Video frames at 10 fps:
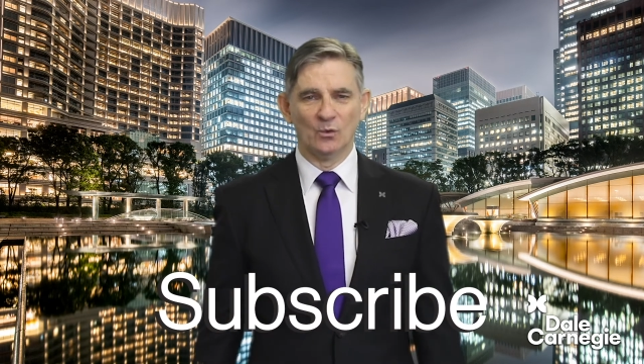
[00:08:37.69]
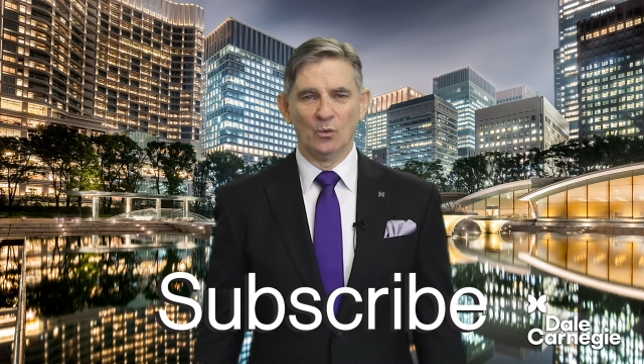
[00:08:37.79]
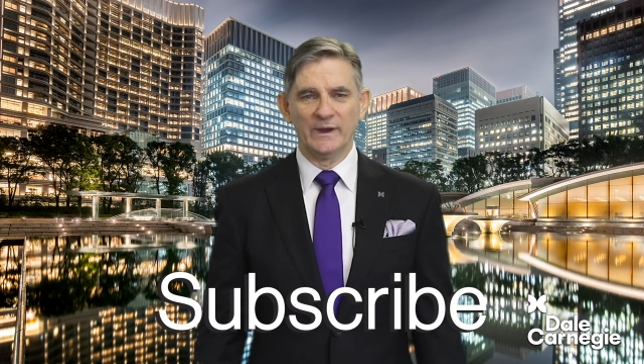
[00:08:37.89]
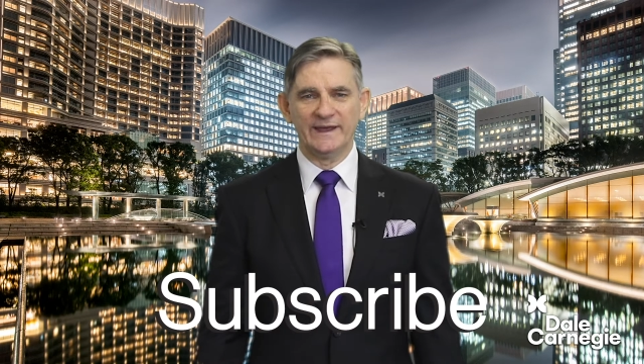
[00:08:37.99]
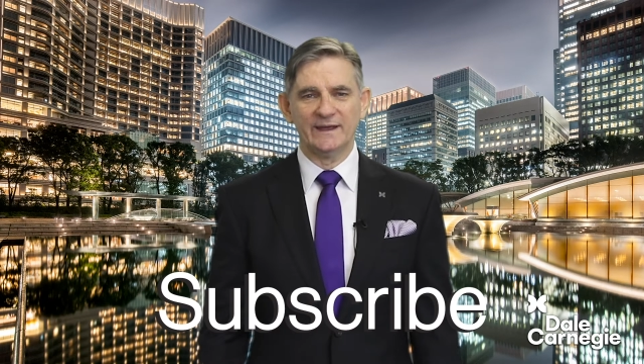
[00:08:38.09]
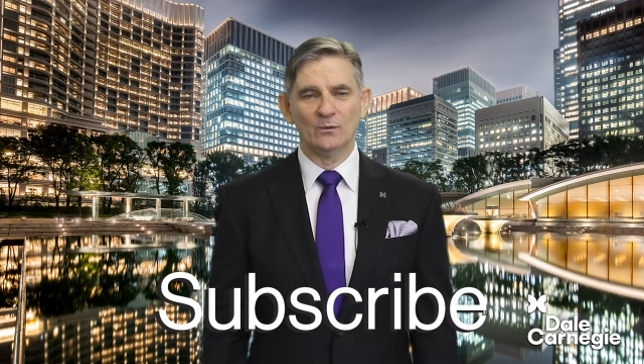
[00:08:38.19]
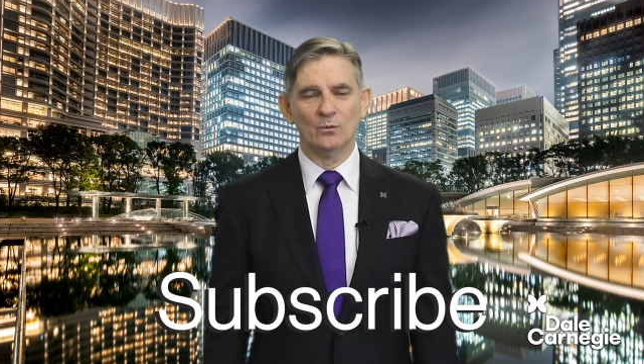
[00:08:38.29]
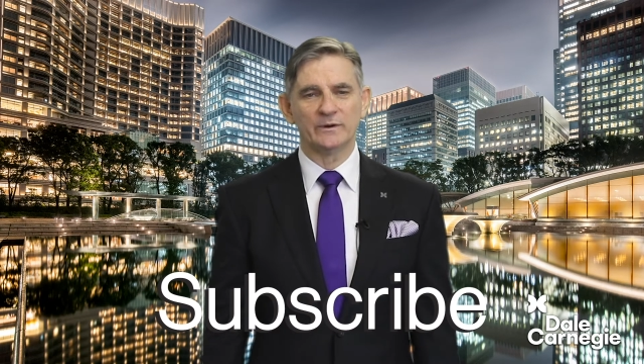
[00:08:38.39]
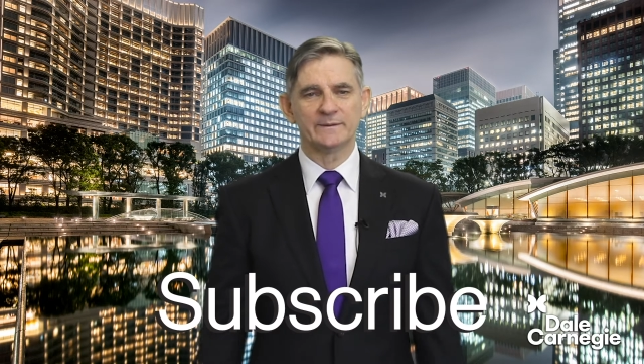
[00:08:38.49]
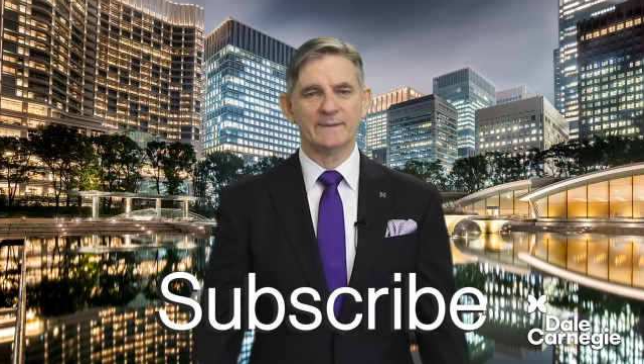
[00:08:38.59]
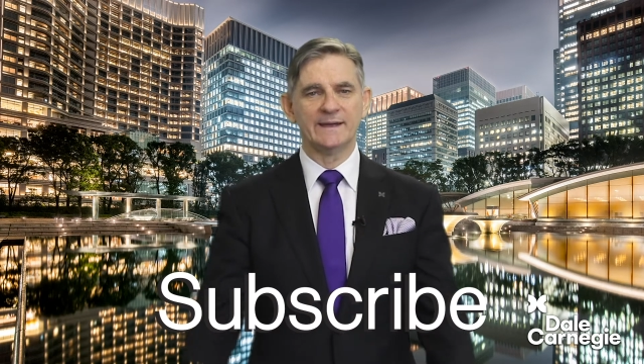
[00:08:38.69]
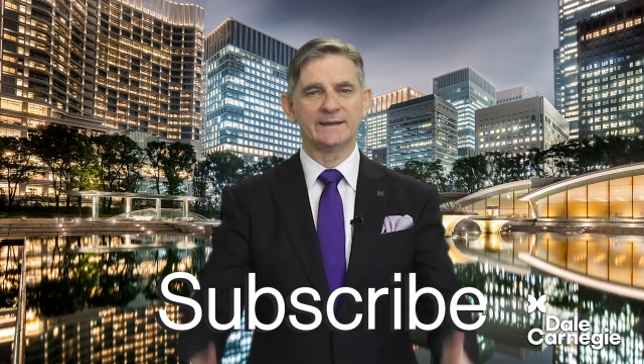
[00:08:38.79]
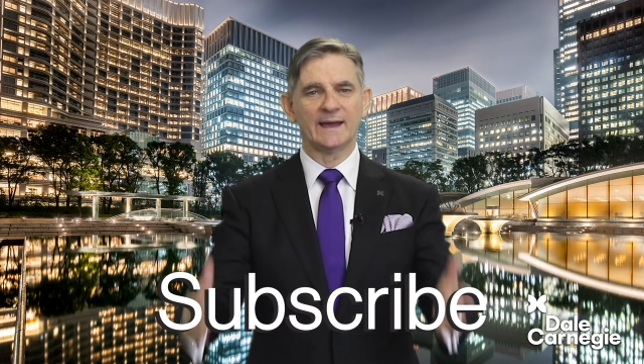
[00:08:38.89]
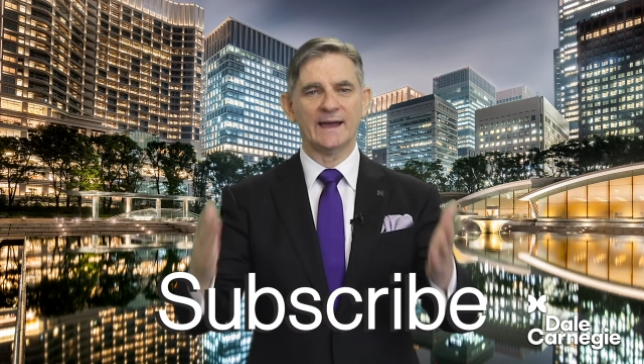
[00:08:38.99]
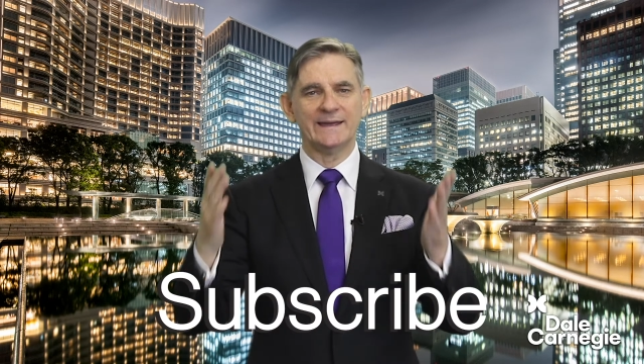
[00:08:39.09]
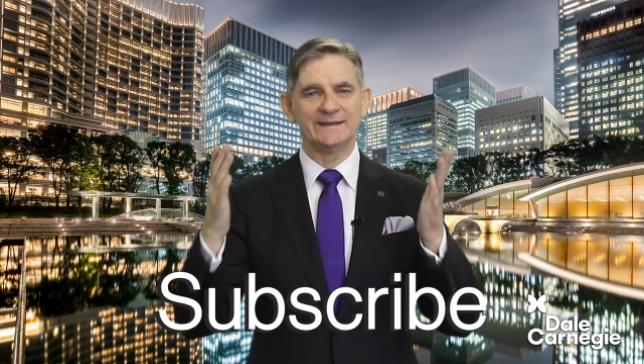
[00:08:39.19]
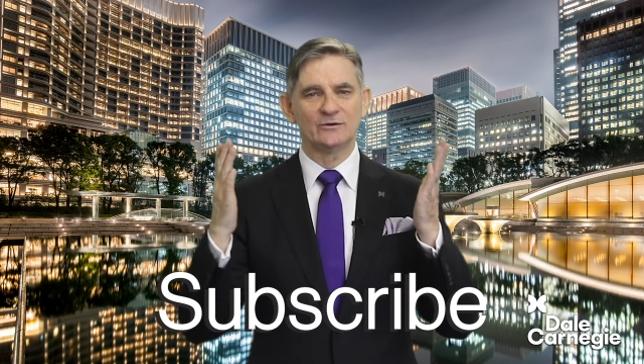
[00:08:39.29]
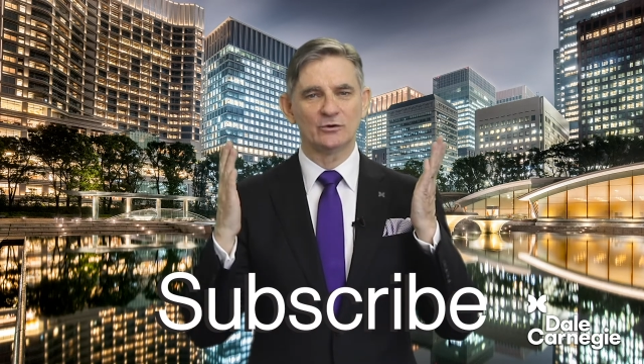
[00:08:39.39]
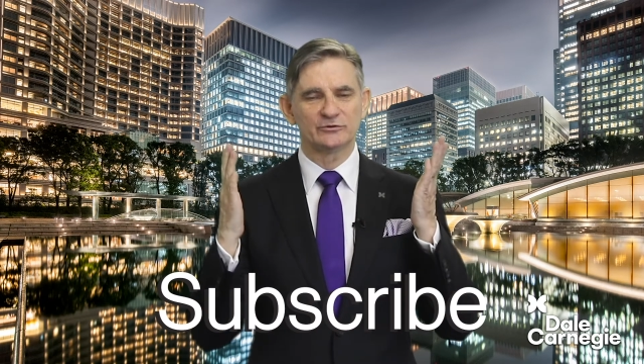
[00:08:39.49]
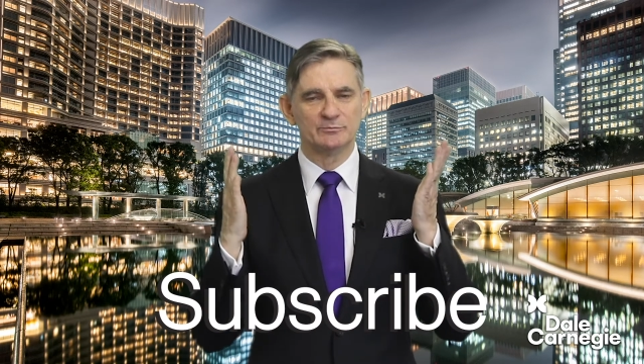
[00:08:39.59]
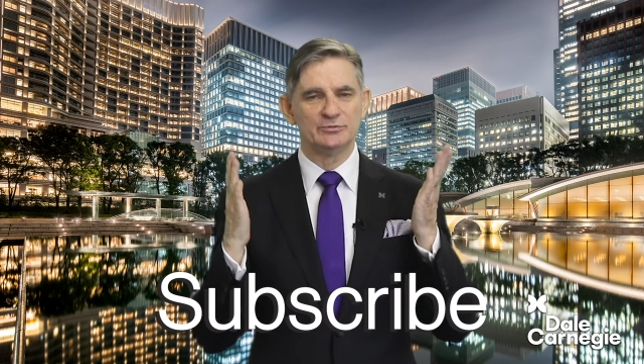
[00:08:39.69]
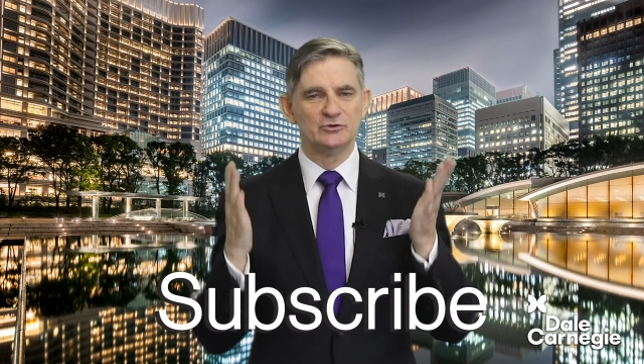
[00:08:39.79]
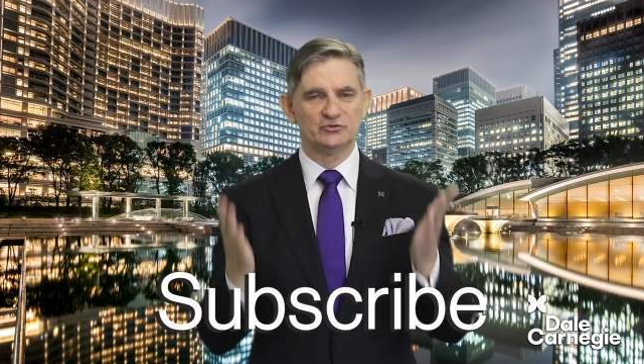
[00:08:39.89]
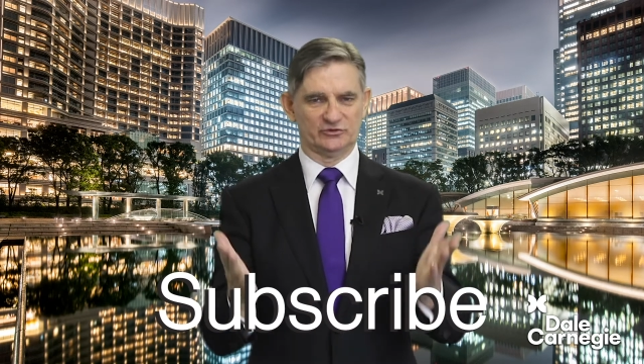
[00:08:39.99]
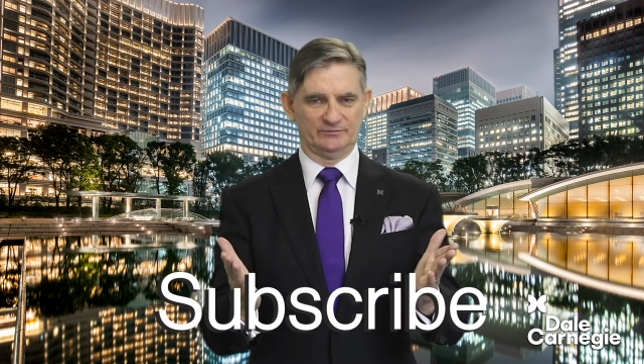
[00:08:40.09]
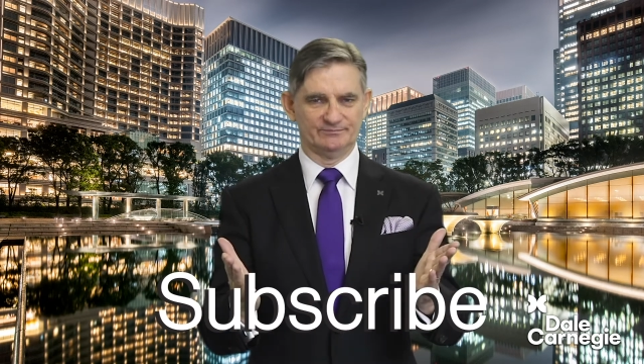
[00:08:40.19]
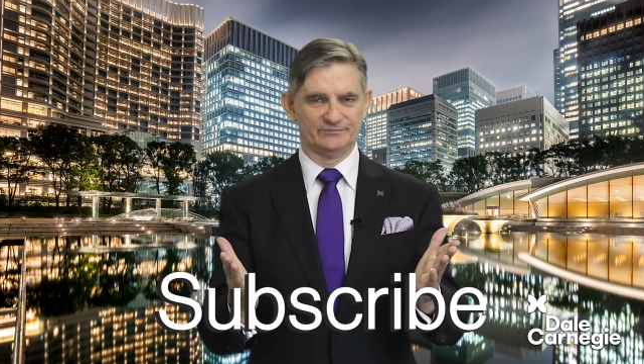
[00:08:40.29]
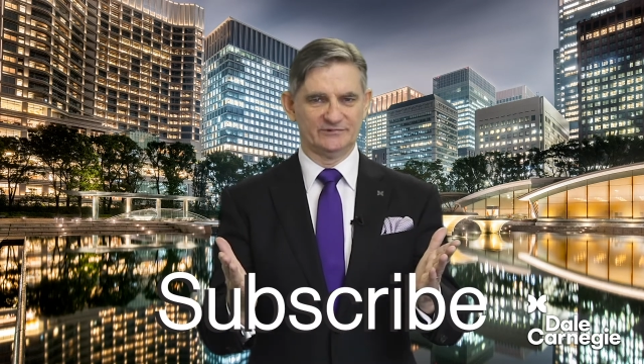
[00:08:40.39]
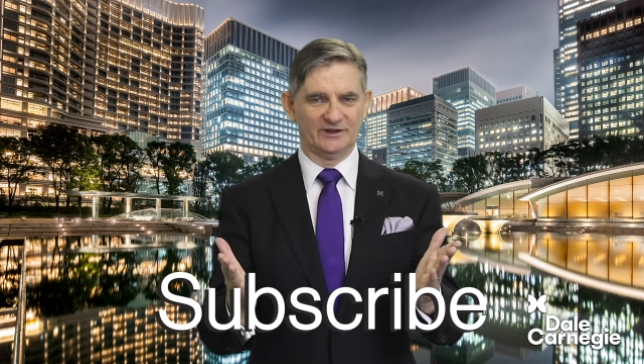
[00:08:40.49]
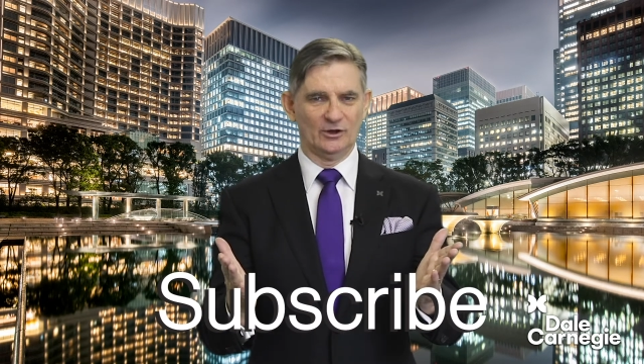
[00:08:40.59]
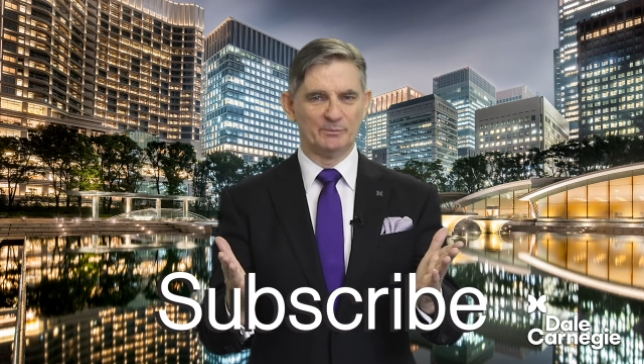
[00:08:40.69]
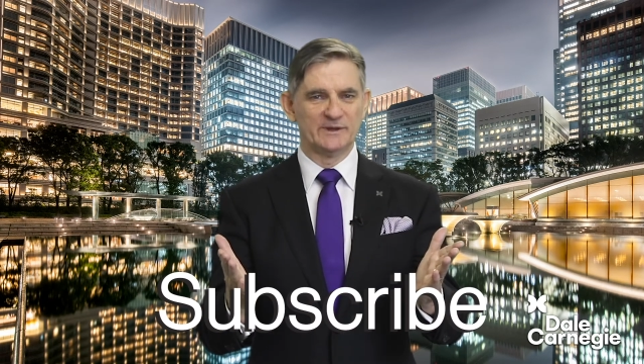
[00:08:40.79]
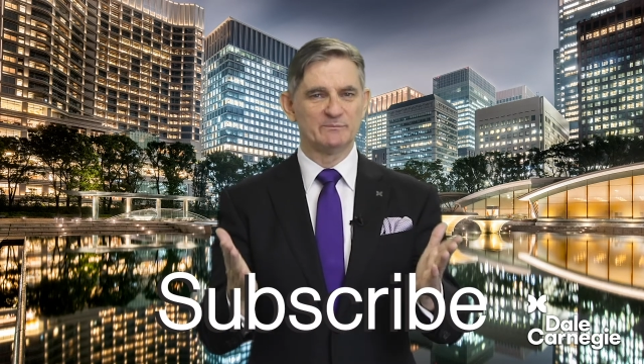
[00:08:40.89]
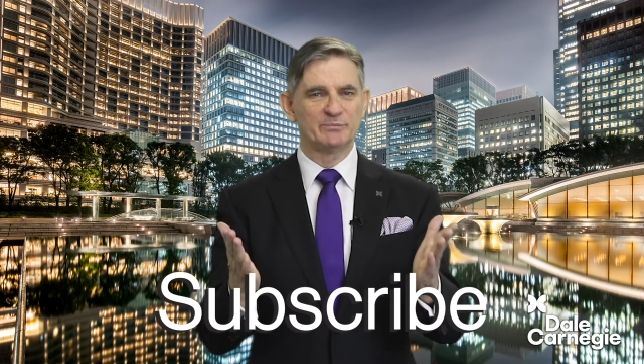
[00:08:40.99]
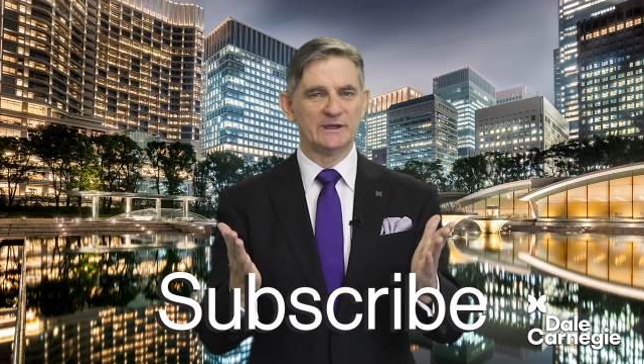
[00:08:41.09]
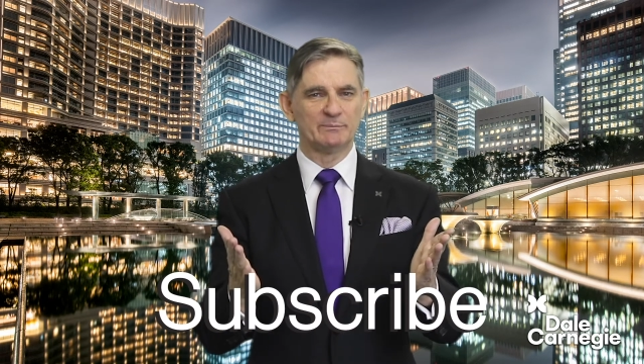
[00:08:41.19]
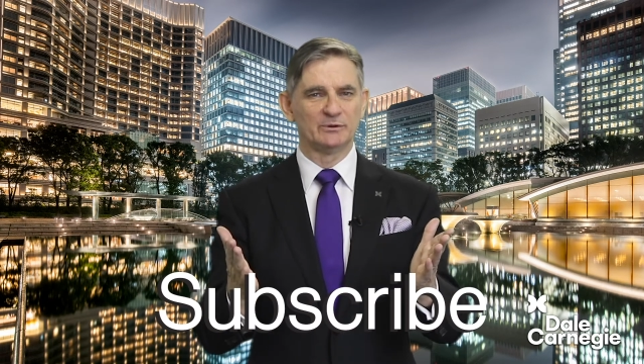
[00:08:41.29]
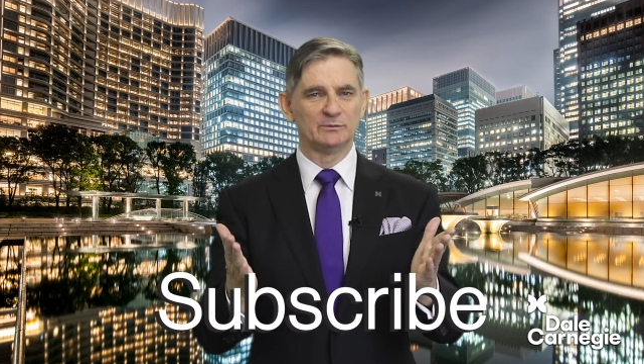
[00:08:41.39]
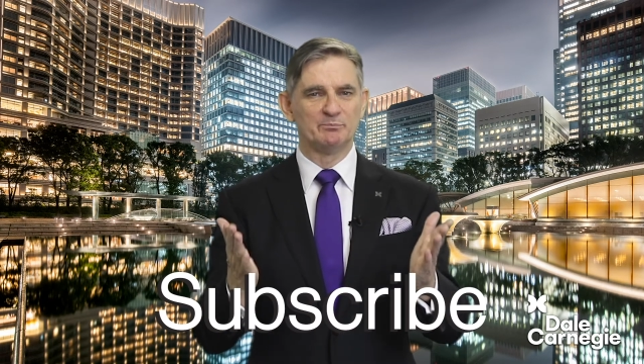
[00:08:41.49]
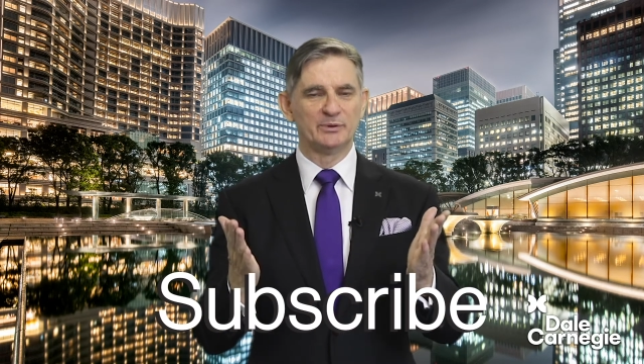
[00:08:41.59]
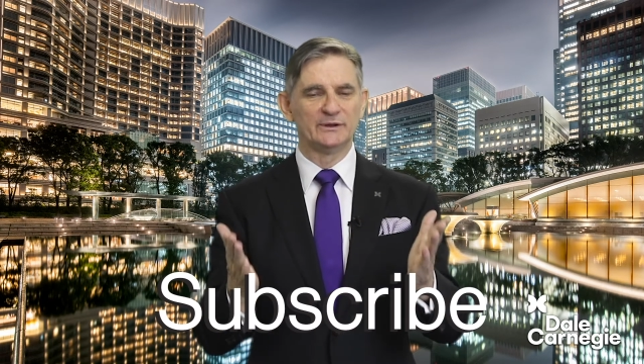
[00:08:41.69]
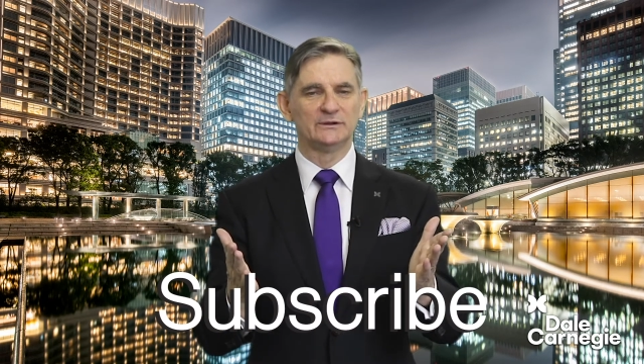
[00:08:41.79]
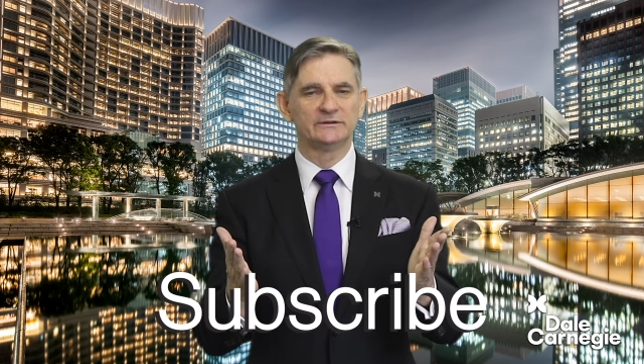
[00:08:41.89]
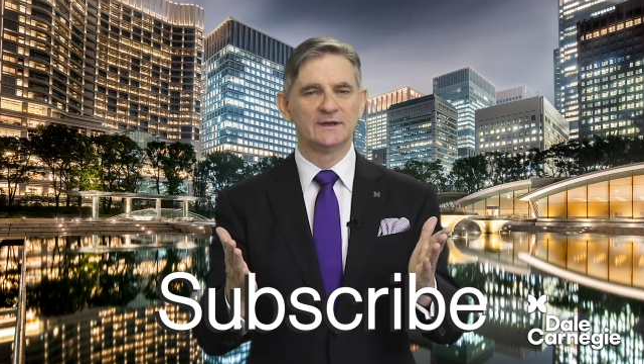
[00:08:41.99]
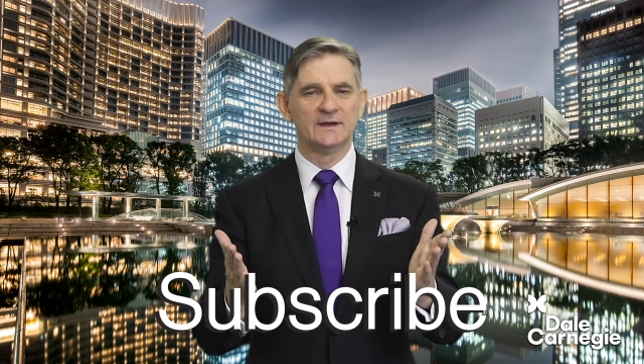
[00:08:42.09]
We want to make a contribution to helping people build